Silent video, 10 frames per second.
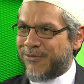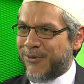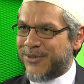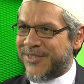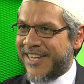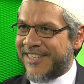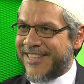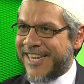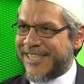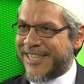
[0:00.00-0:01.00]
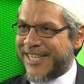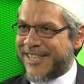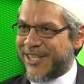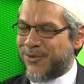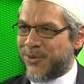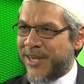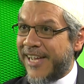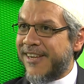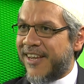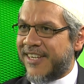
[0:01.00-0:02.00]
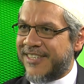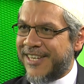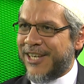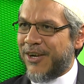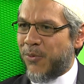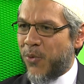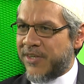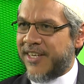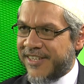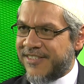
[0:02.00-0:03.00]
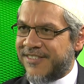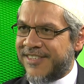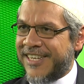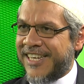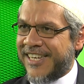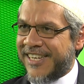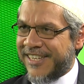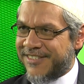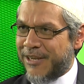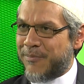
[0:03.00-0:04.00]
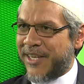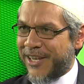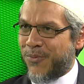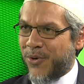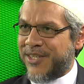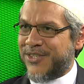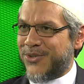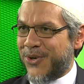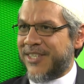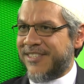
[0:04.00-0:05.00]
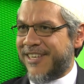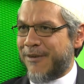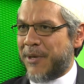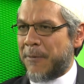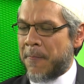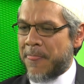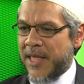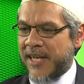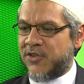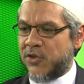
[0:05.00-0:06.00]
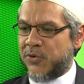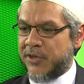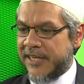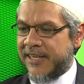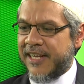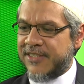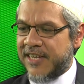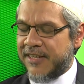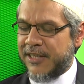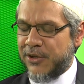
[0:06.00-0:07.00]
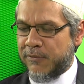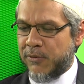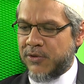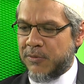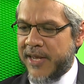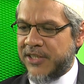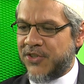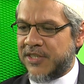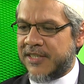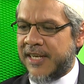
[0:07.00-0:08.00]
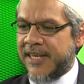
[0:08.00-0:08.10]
course, that would highlight what is Islamic and what is not Islamic. Mm-hmm. And so really, as I think you've also mentioned,